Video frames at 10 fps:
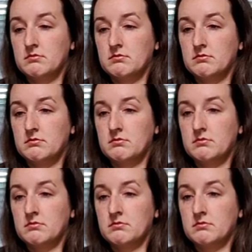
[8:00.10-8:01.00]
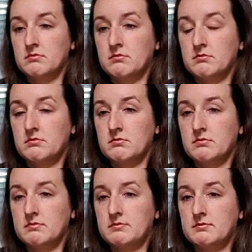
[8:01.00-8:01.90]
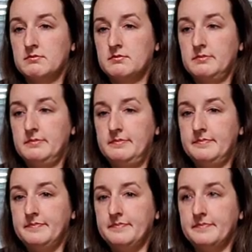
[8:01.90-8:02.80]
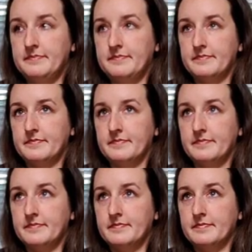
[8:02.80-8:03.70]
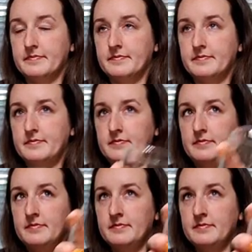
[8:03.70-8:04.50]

The person shown says nothing.